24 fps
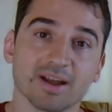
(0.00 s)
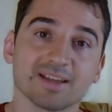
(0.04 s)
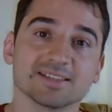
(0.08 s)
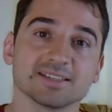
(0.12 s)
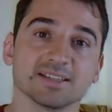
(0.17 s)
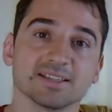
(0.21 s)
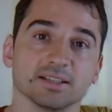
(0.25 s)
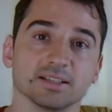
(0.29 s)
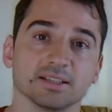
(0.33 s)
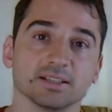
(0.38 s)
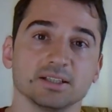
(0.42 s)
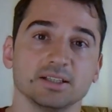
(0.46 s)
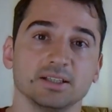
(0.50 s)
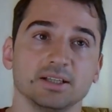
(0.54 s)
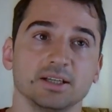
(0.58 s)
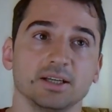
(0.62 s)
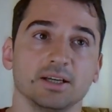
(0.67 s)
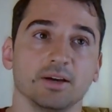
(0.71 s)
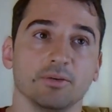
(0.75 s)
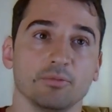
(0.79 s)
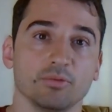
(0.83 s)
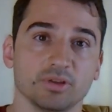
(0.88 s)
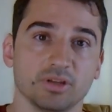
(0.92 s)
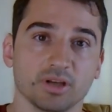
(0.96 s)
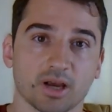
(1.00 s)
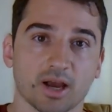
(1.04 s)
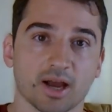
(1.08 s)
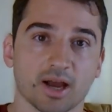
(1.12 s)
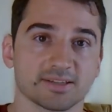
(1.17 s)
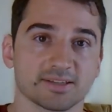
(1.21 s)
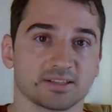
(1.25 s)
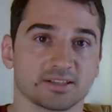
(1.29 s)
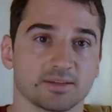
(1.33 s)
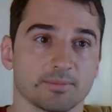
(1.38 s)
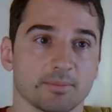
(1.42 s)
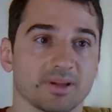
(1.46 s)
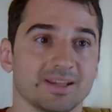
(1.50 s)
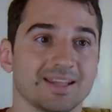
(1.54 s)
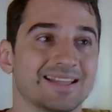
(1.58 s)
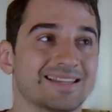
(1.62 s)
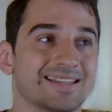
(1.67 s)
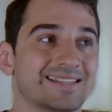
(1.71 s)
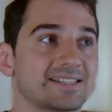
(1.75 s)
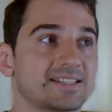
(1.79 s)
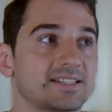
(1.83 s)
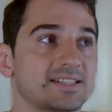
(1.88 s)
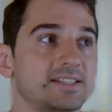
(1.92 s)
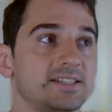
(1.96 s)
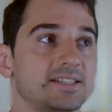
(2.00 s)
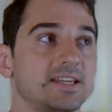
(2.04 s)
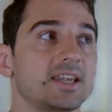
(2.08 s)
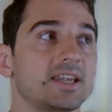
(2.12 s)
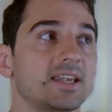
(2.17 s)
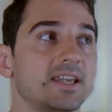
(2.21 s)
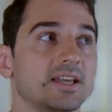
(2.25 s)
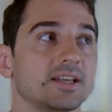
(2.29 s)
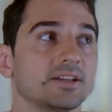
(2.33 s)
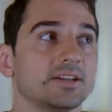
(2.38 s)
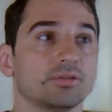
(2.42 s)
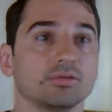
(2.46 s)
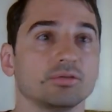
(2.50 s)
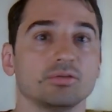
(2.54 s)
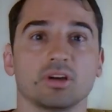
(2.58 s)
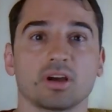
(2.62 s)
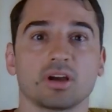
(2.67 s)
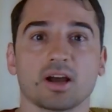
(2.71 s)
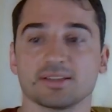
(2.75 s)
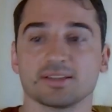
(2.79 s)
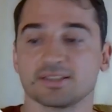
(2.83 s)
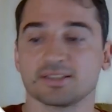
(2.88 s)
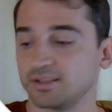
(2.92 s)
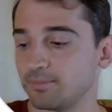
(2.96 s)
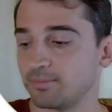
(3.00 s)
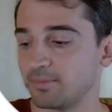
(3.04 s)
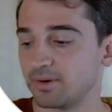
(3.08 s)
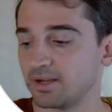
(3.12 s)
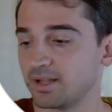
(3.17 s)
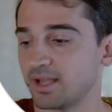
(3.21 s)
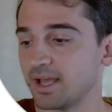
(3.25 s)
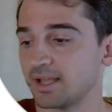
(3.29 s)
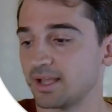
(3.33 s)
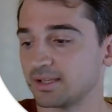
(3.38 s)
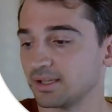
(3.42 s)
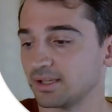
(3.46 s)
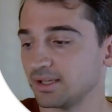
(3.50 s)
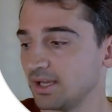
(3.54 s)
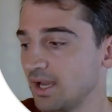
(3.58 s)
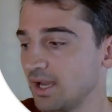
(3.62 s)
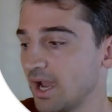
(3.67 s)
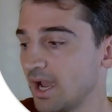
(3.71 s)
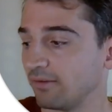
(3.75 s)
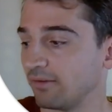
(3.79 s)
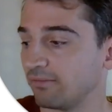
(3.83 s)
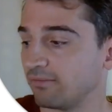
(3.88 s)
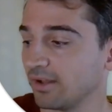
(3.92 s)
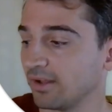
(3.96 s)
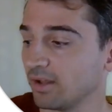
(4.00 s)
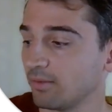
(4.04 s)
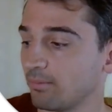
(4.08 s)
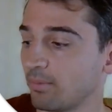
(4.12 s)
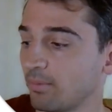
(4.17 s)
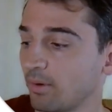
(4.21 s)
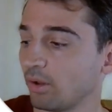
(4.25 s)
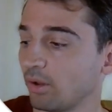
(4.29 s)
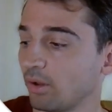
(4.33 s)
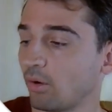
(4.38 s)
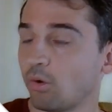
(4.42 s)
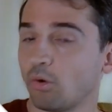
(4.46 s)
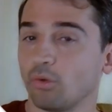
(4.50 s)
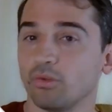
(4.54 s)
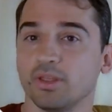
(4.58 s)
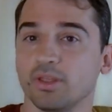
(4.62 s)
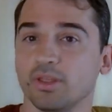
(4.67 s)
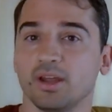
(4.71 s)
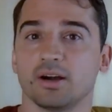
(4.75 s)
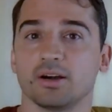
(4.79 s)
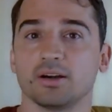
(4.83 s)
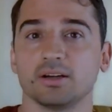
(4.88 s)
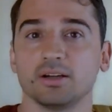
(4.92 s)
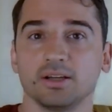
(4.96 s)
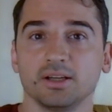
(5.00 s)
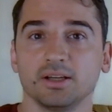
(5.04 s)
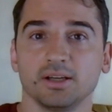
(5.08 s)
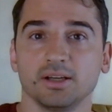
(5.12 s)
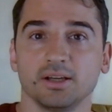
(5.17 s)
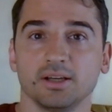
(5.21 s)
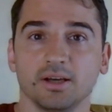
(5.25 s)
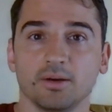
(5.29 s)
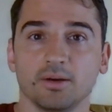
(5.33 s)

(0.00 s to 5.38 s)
present with the customer, that's sticky to the customer, that available on their